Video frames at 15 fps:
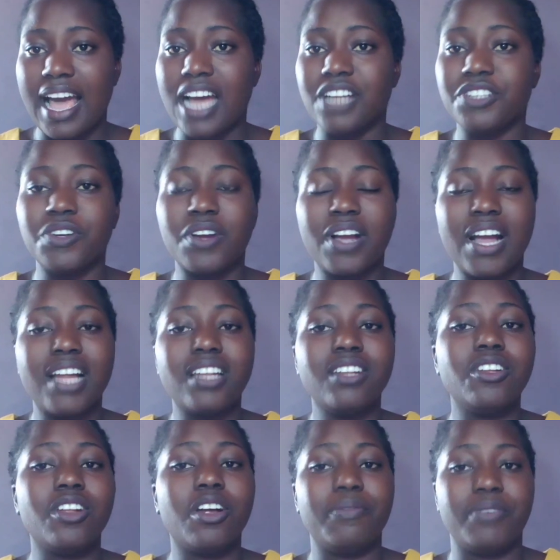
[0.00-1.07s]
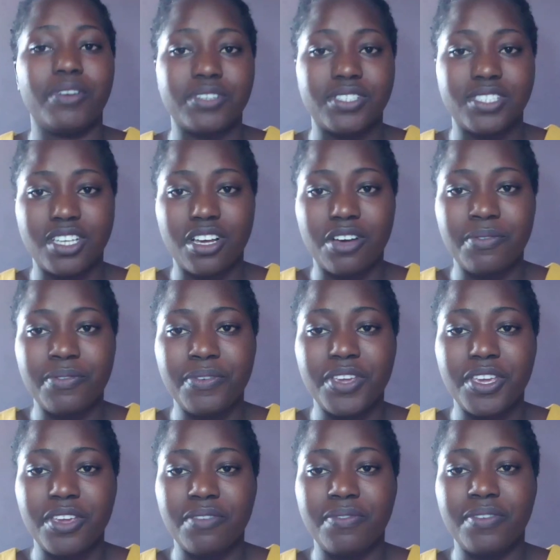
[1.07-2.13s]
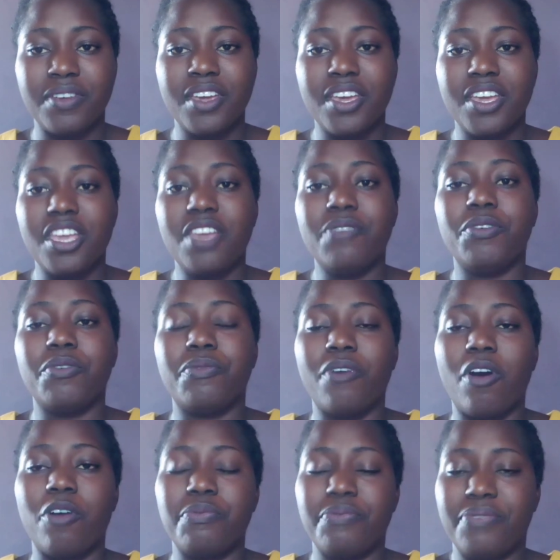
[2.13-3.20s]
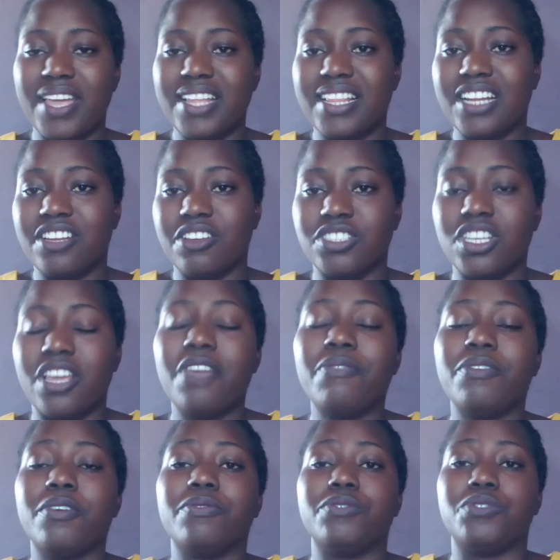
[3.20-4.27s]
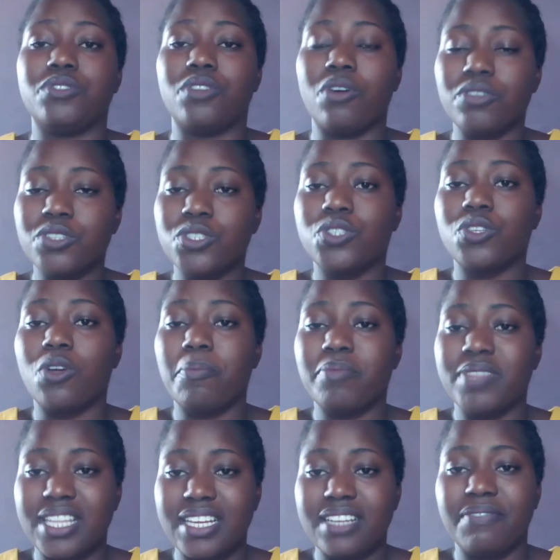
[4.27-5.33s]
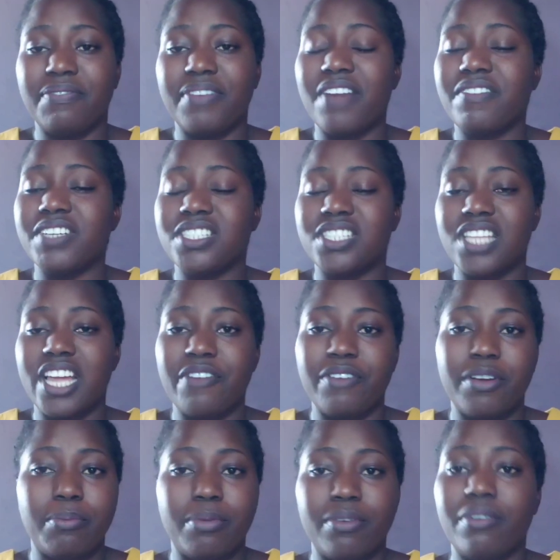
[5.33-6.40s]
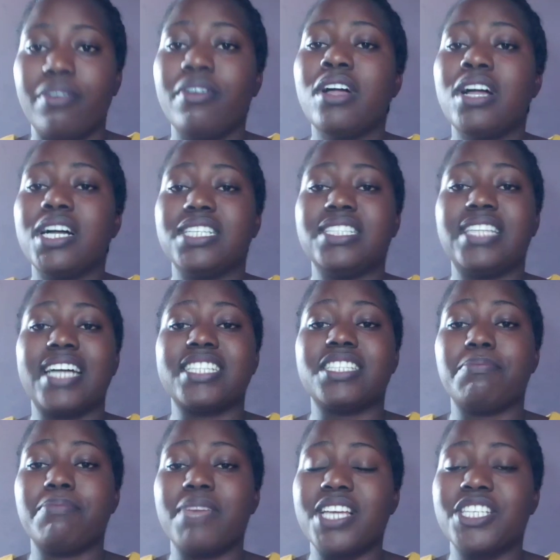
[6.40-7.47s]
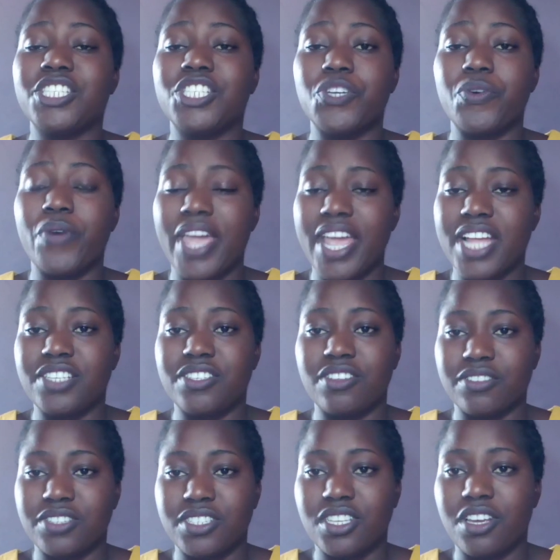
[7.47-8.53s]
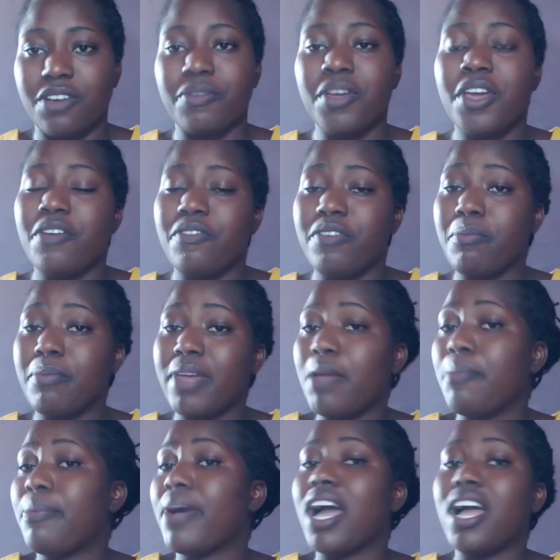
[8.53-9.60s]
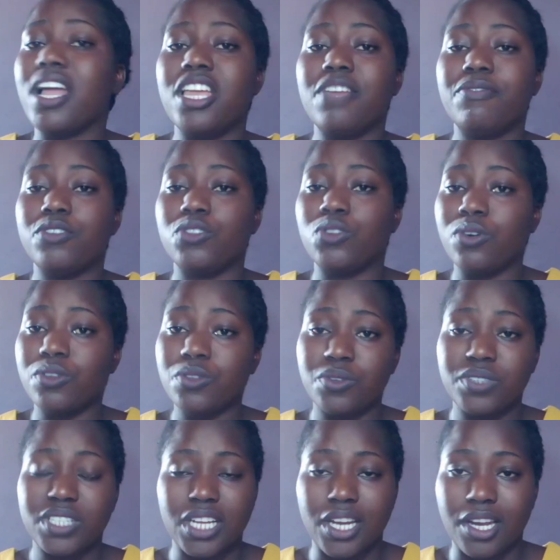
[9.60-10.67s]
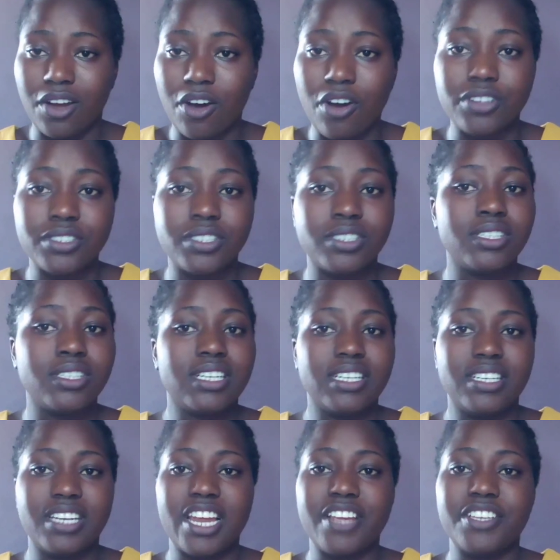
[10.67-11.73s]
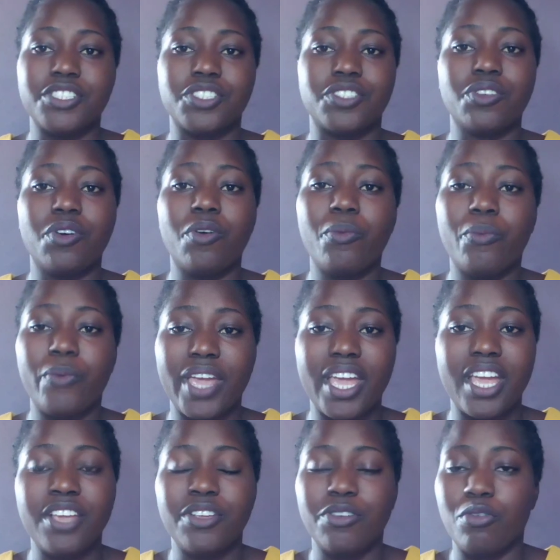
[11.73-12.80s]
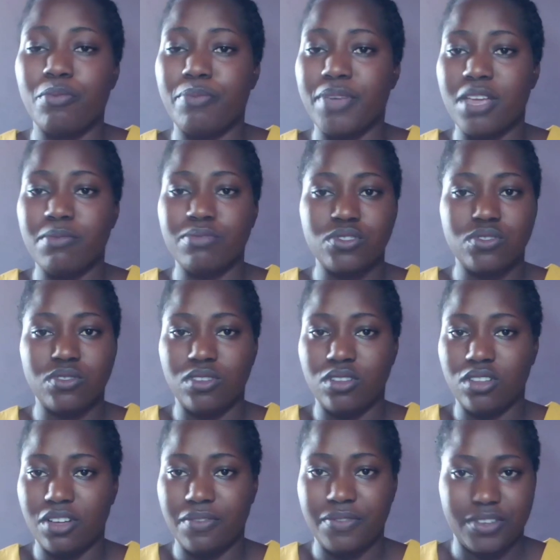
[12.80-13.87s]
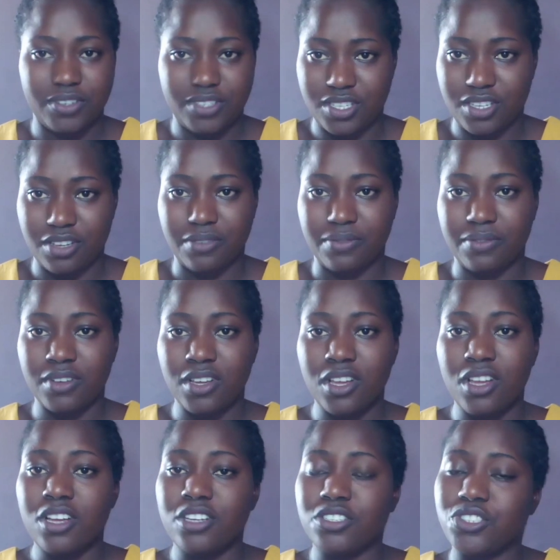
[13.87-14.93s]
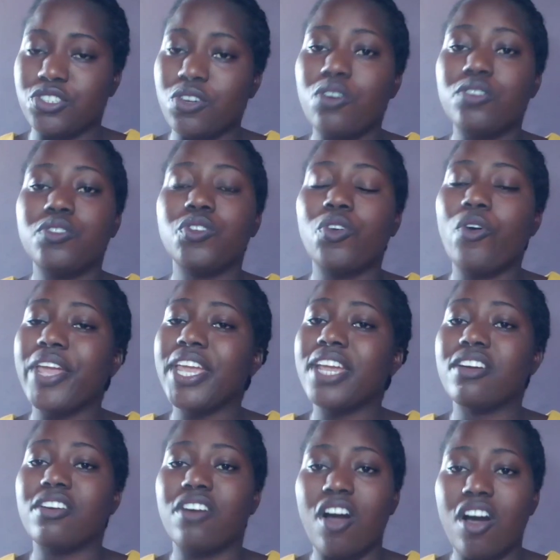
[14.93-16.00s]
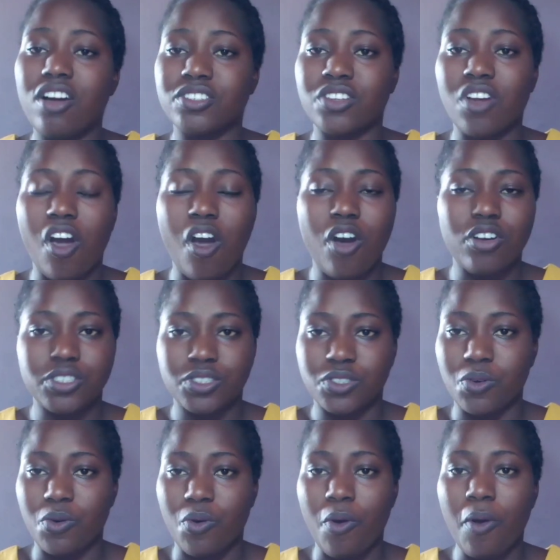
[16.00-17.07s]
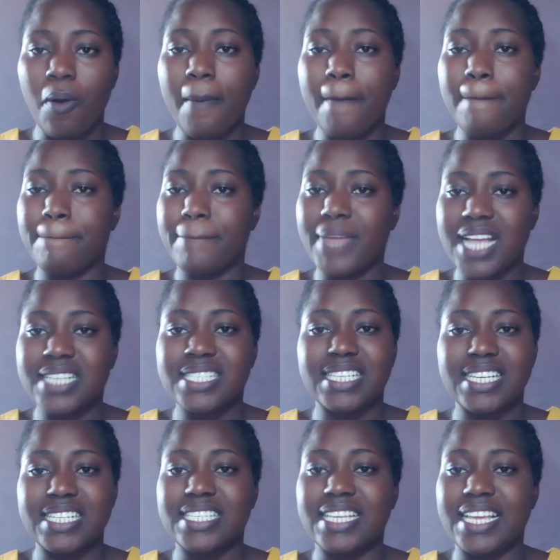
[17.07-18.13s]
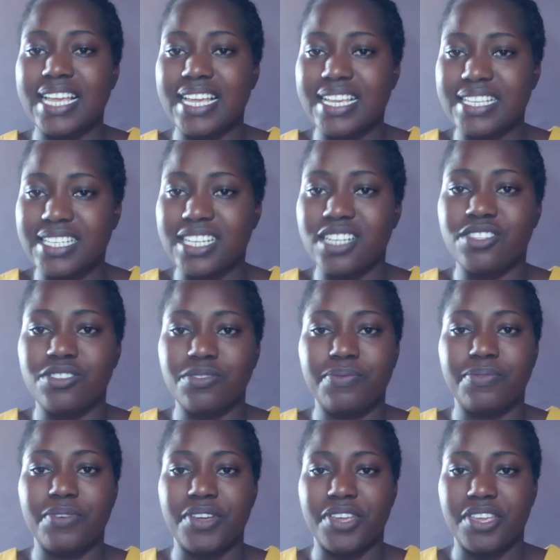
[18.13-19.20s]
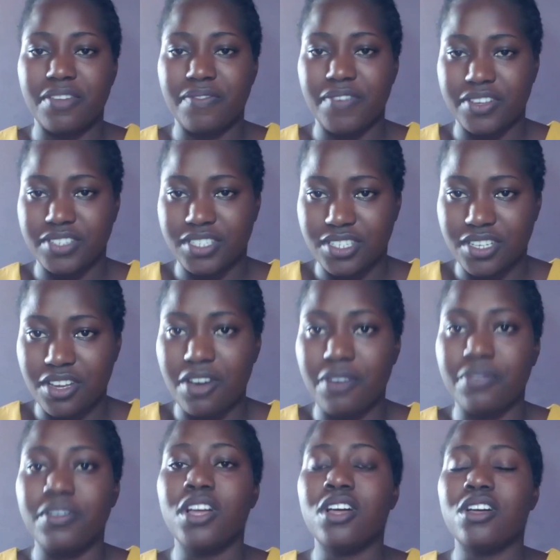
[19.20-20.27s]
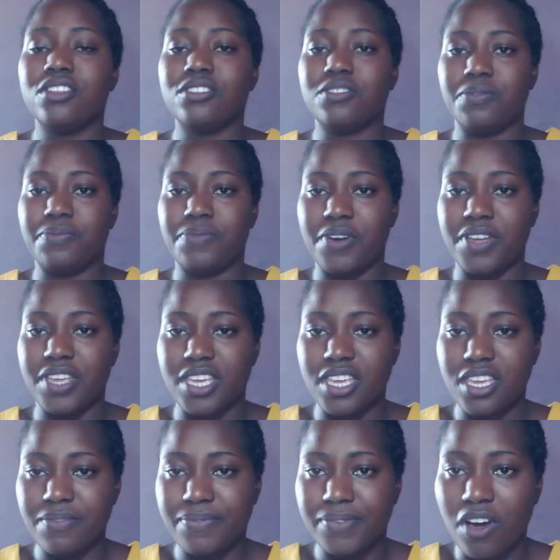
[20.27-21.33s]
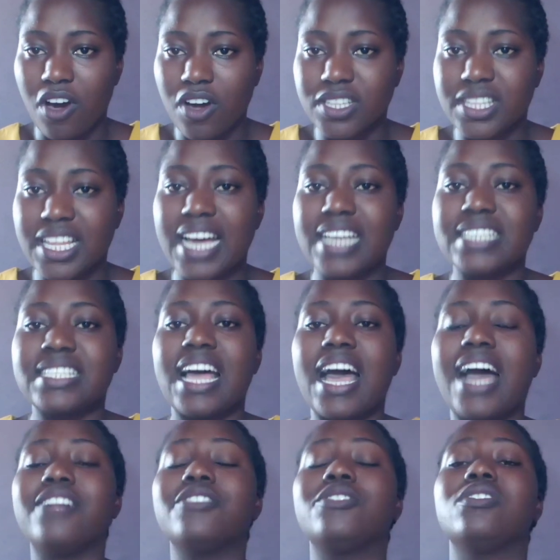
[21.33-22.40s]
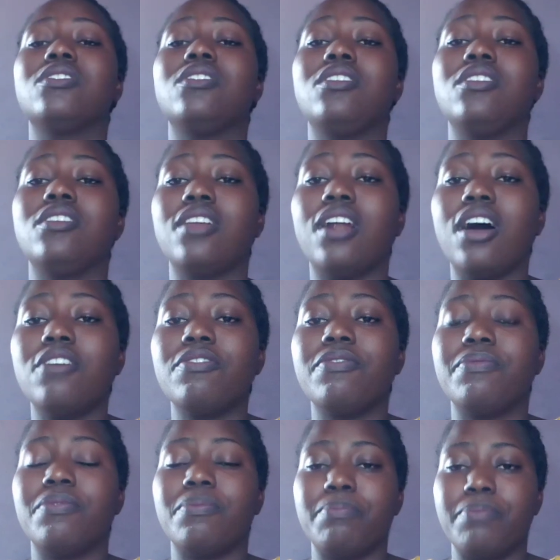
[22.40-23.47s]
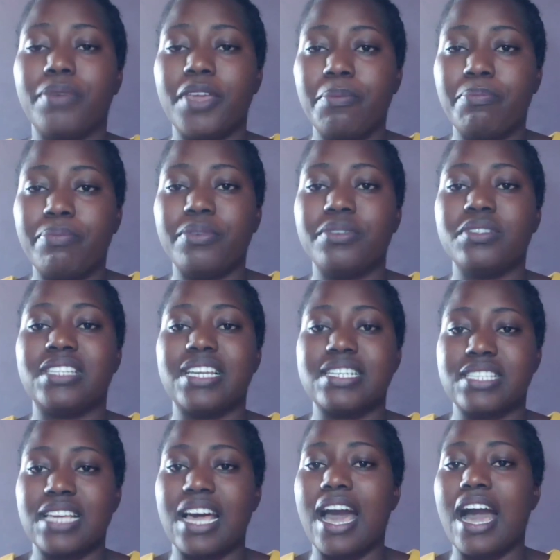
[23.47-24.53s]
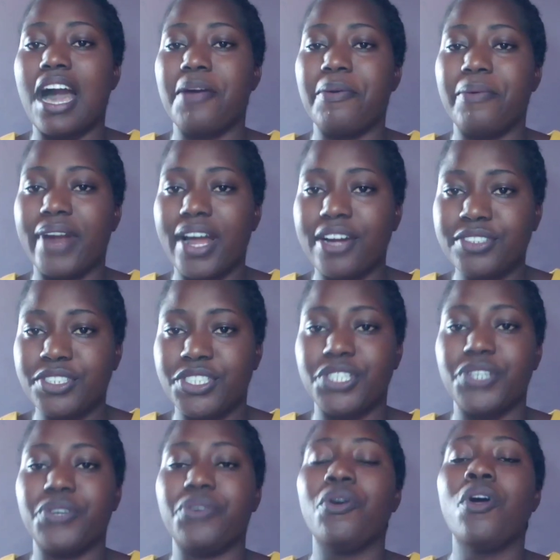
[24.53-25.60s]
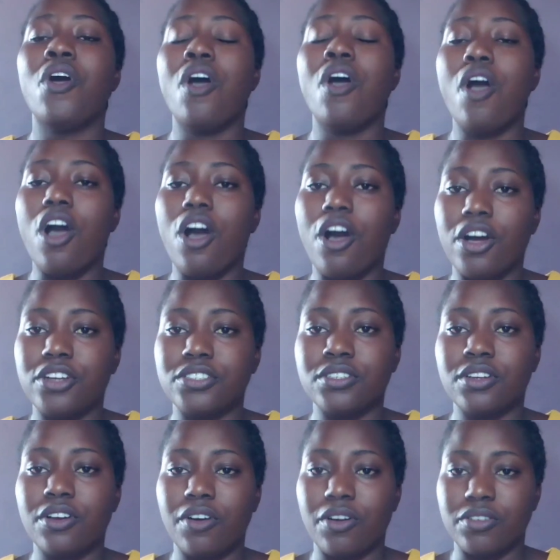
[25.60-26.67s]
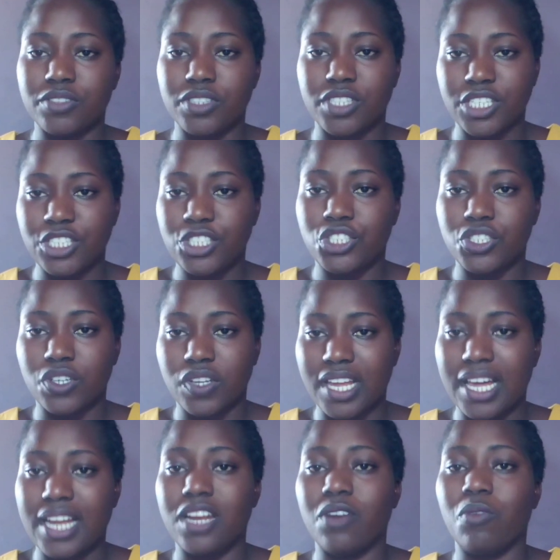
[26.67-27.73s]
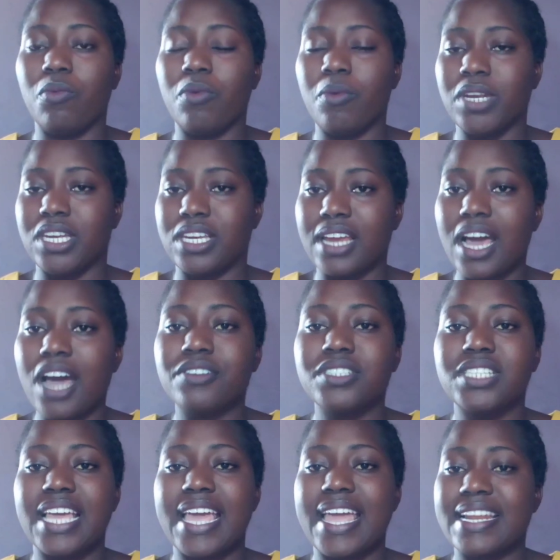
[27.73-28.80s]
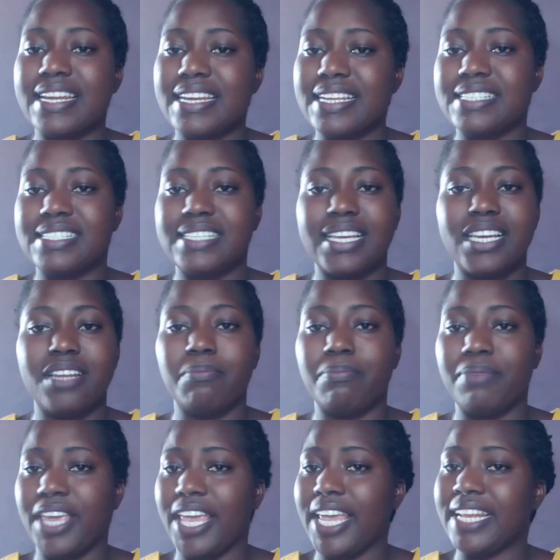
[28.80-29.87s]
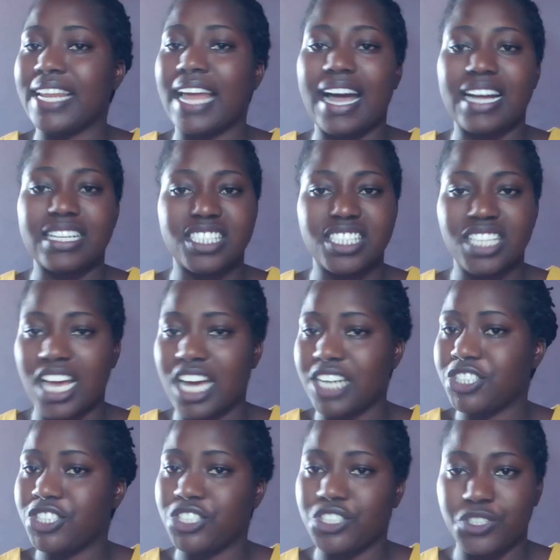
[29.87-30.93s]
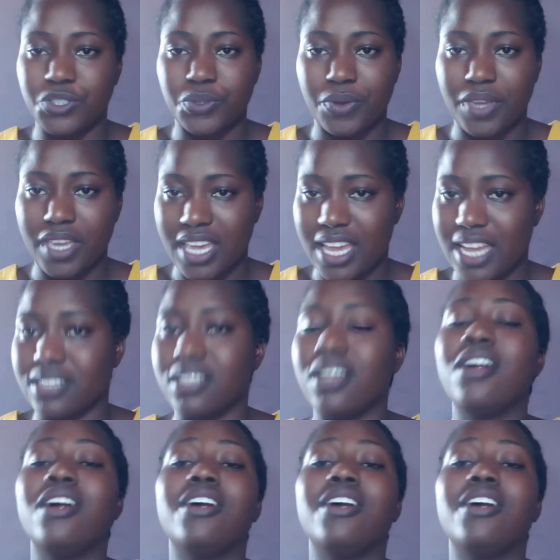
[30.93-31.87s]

And you can't love yourself if you've offended yourself, if you've done something very terrible that makes you hate yourself. Remember, if you don't know the Lord, there is no way you will be able to love yourself. So knowing God also makes it easy to forgive yourself, to forgive others, and to love people that are around you unconditionally without anything being attached to it.